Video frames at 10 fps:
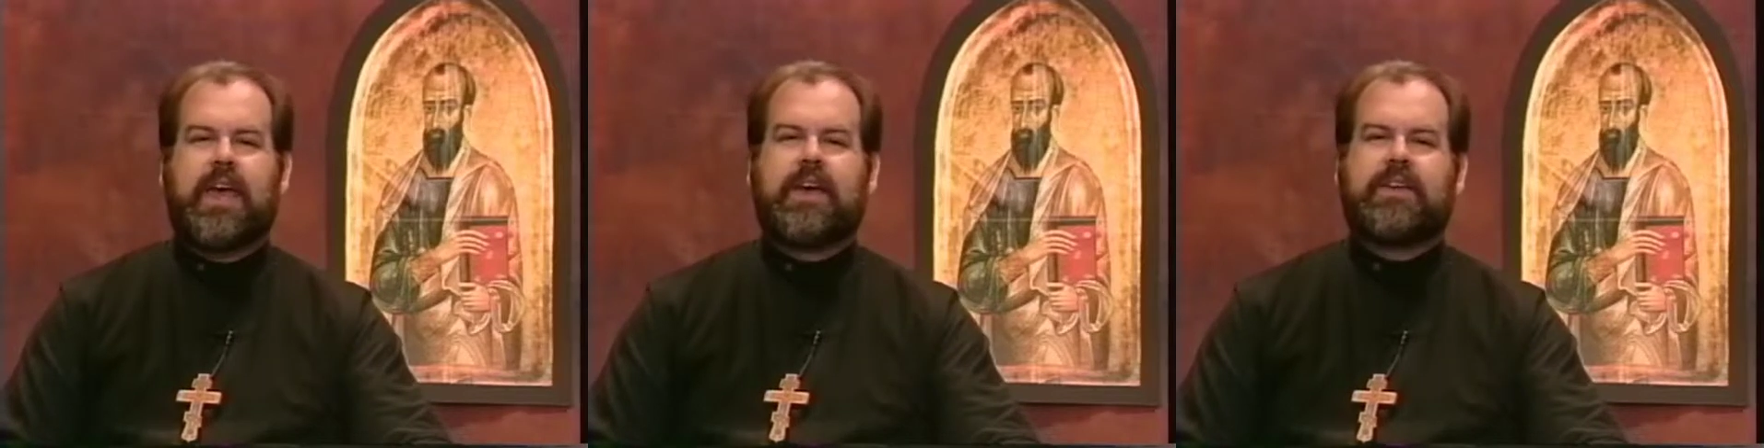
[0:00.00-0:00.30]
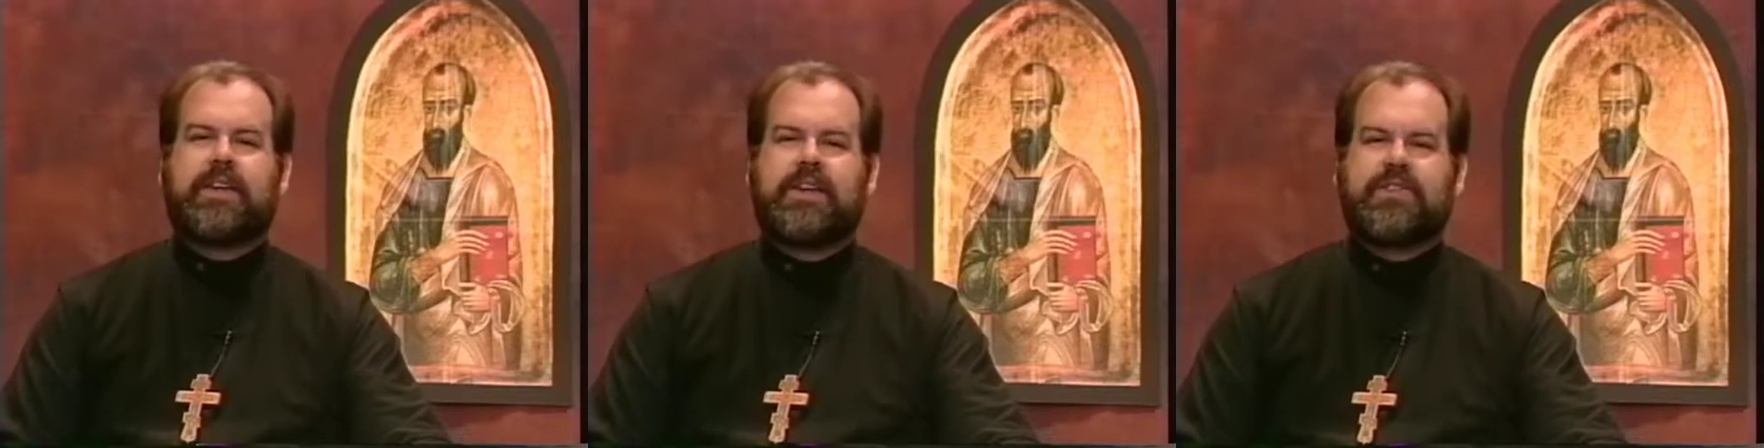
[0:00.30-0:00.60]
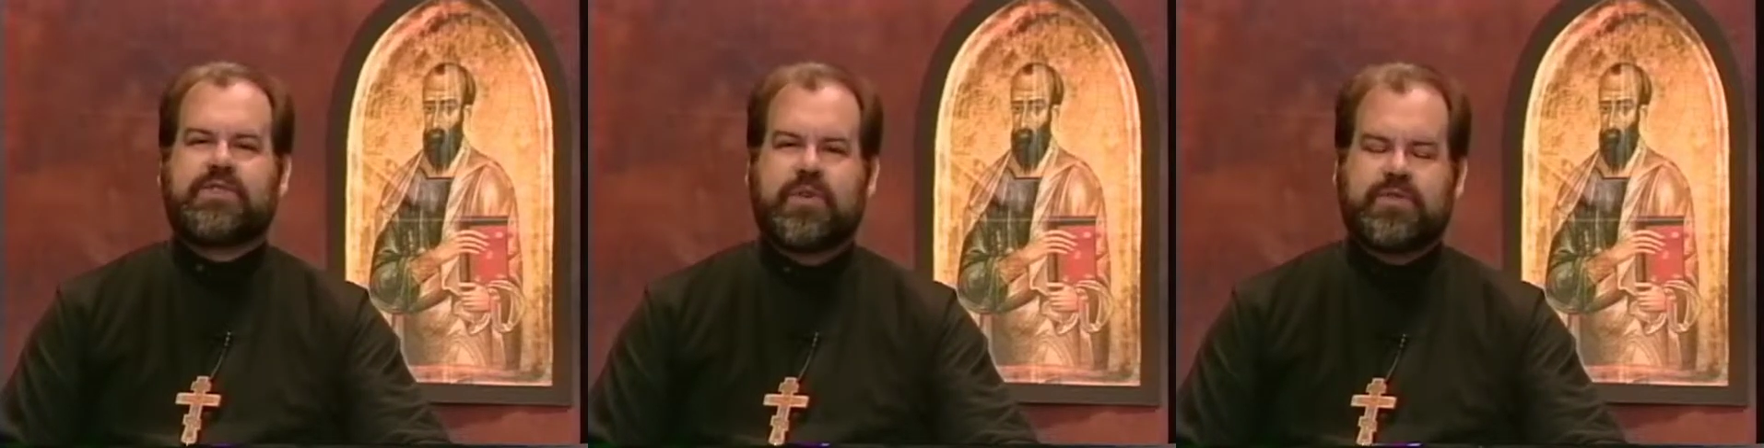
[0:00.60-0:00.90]
And
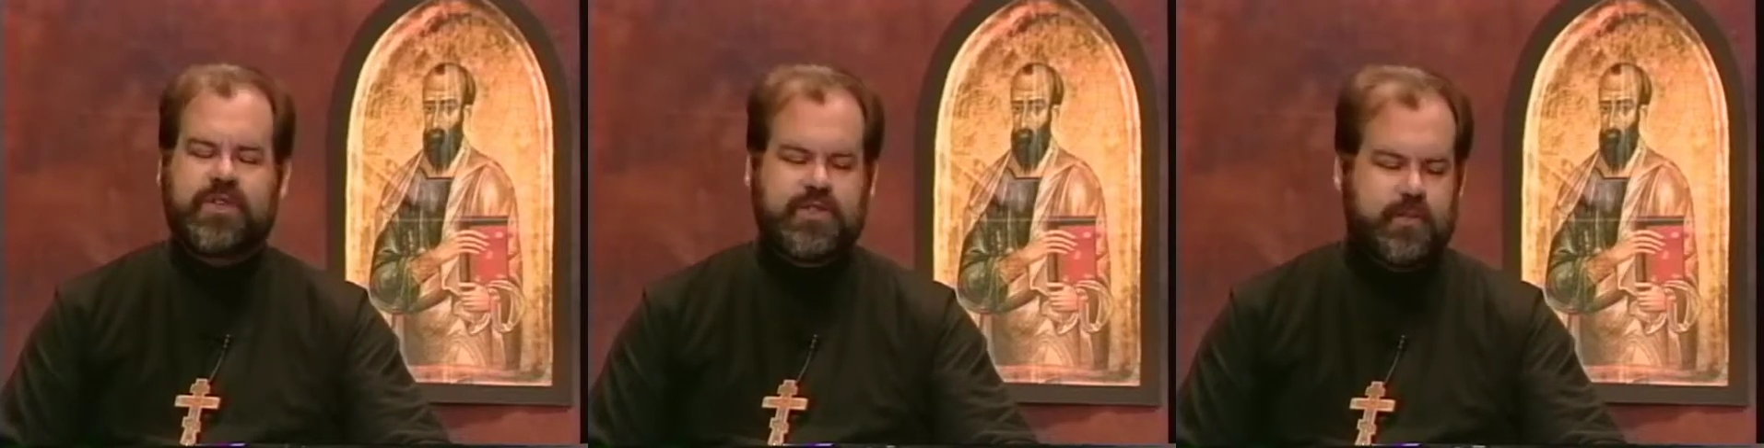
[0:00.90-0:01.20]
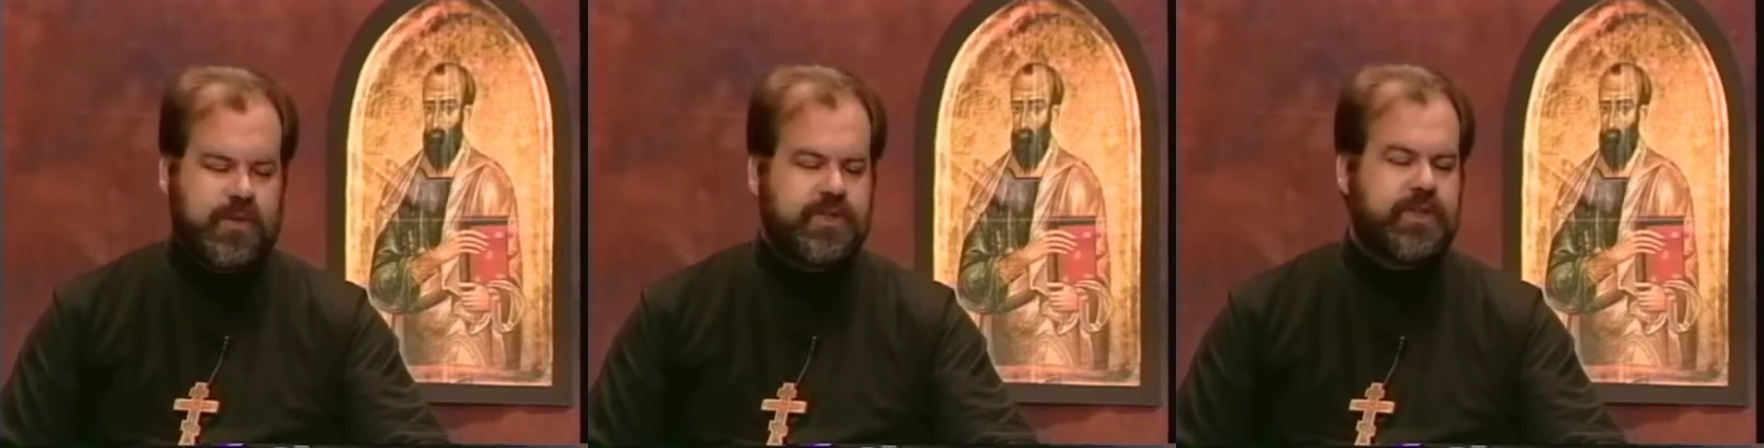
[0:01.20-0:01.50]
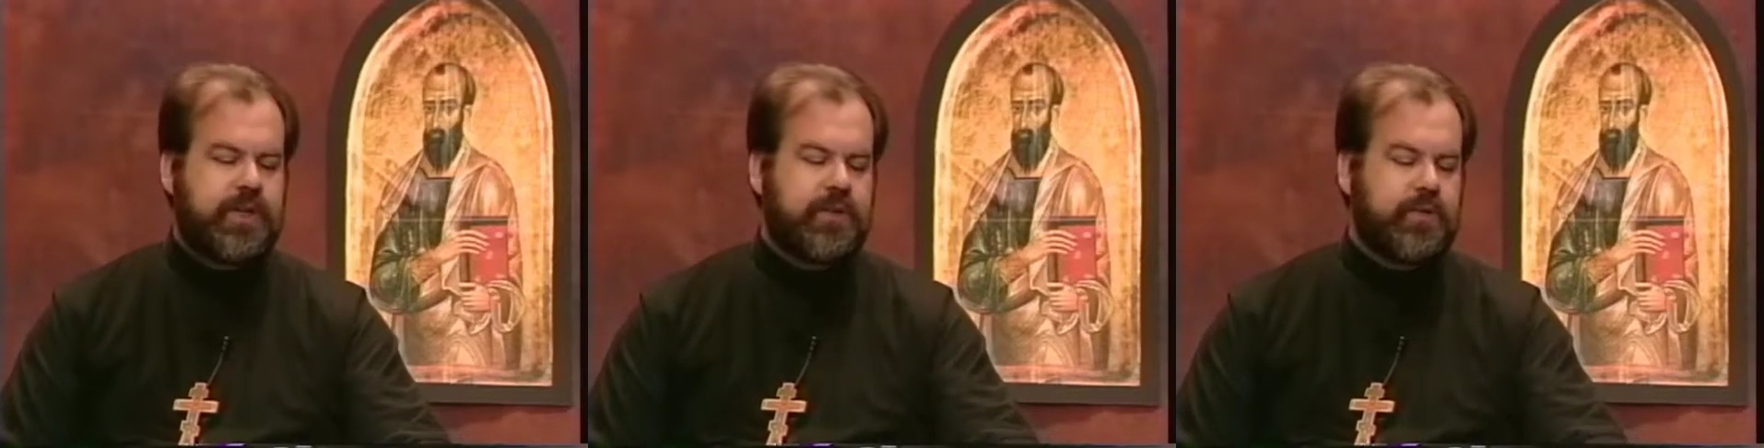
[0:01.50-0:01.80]
he shows us
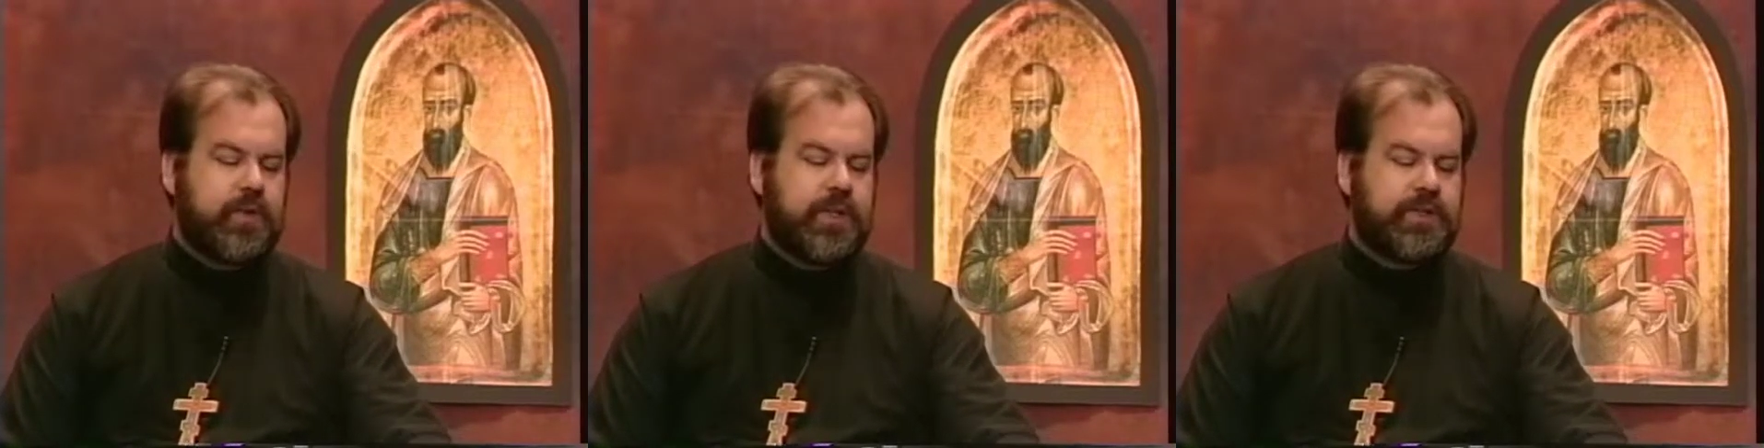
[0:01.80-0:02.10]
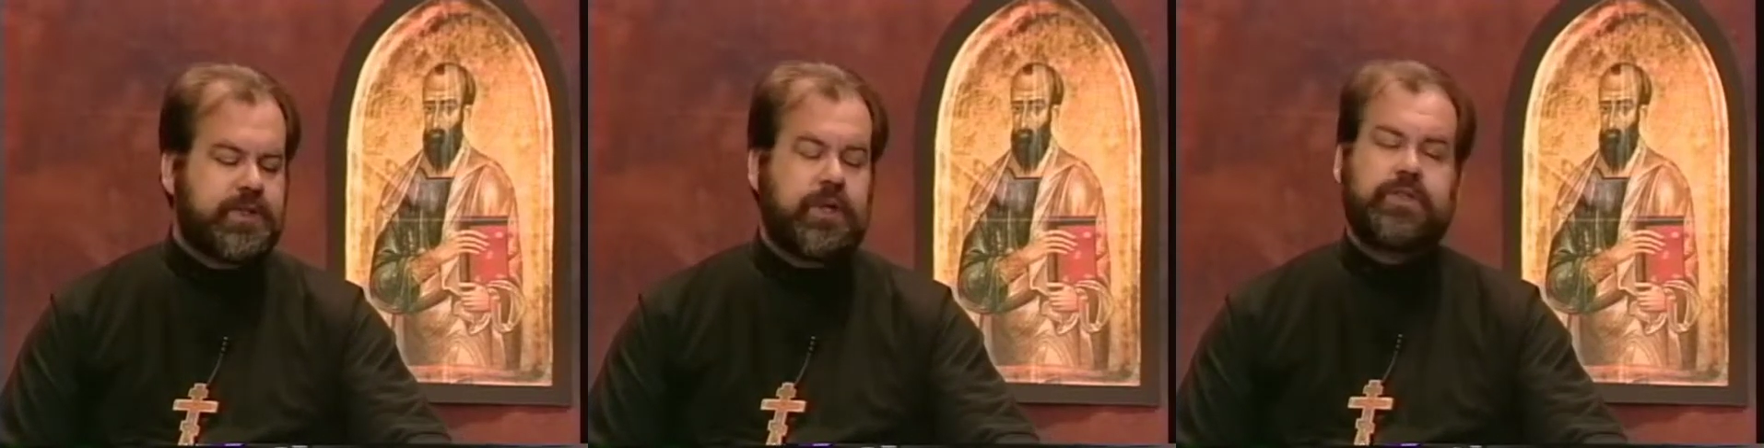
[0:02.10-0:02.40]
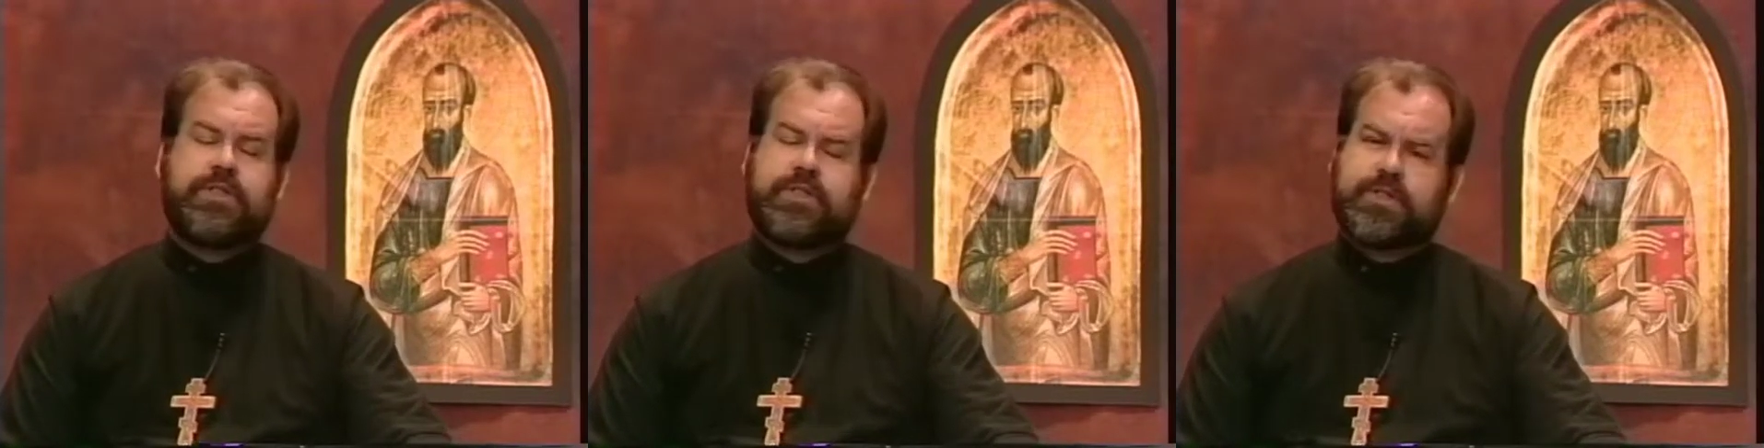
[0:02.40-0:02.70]
mercy through his
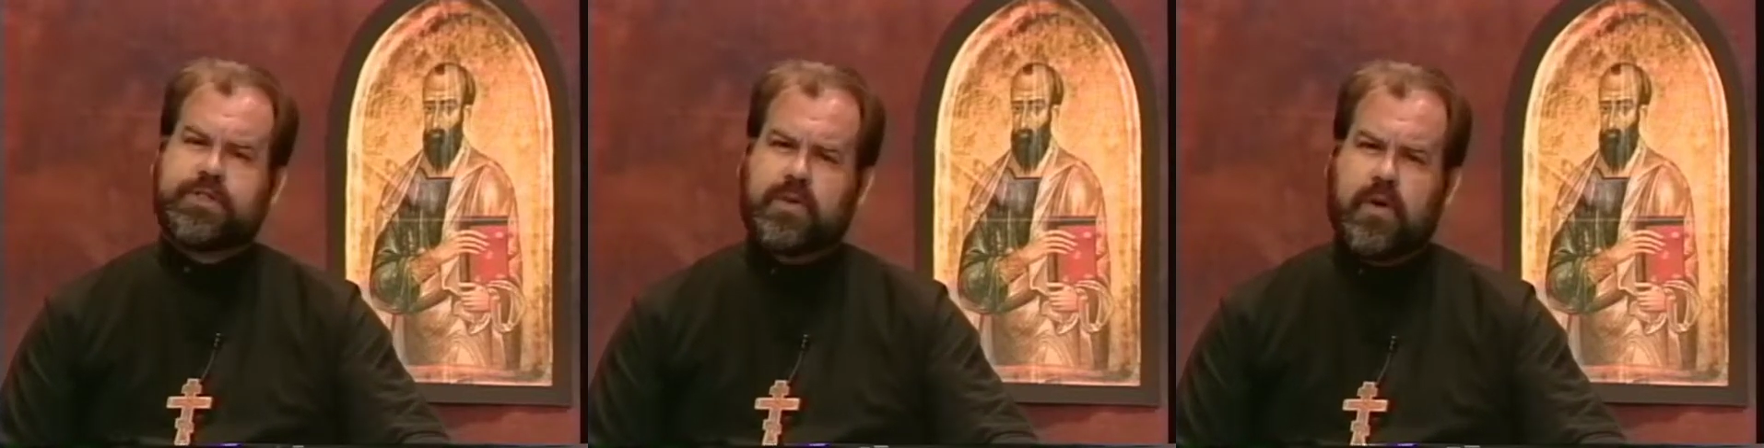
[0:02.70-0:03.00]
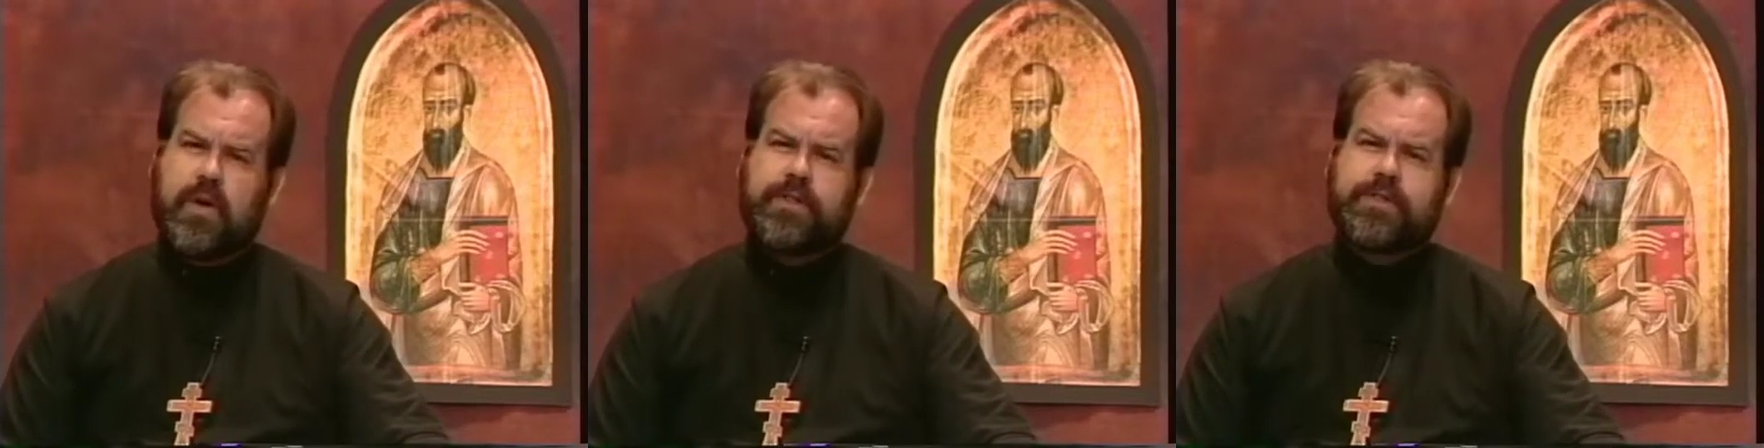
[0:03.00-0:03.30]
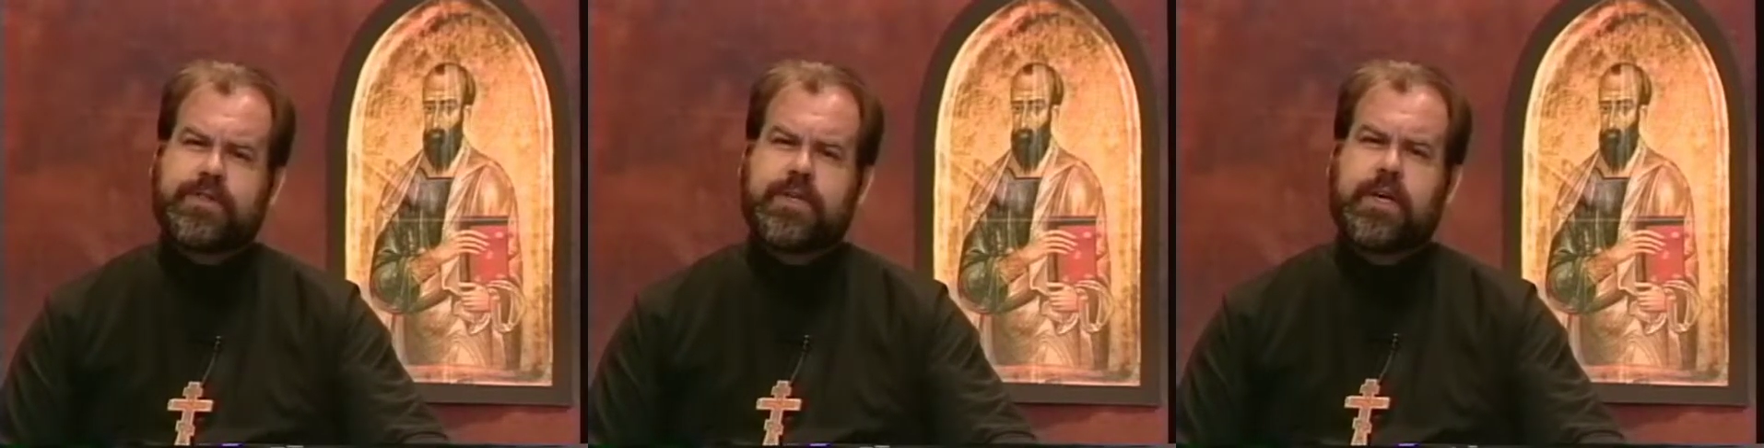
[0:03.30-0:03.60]
son, Jesus
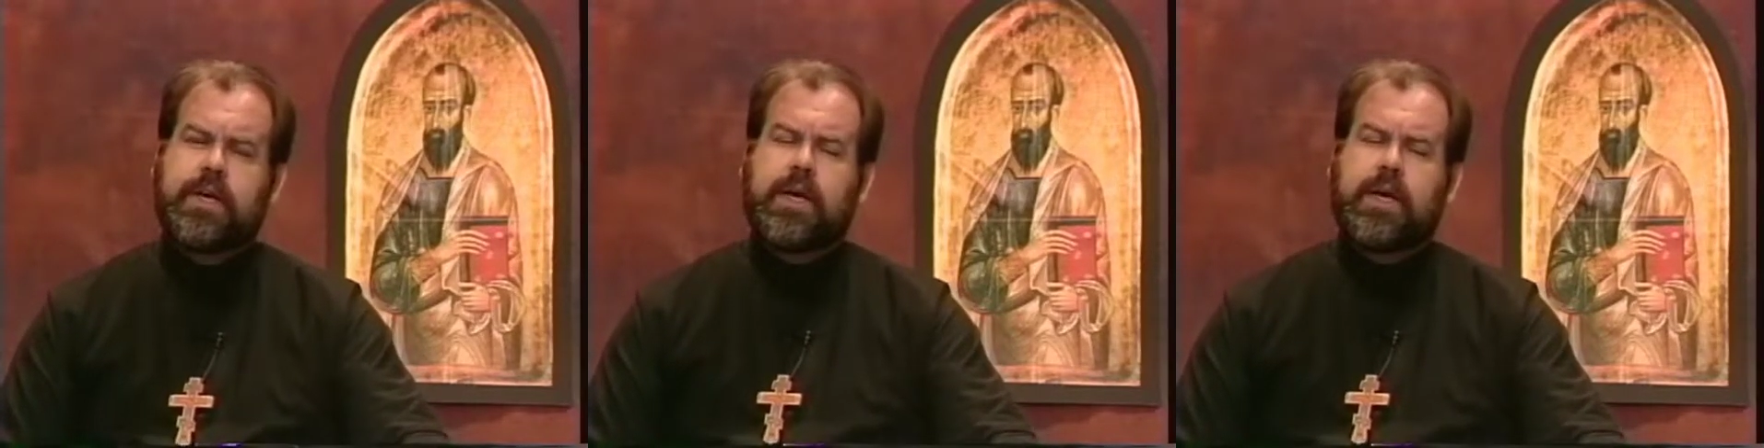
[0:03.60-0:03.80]
Christ,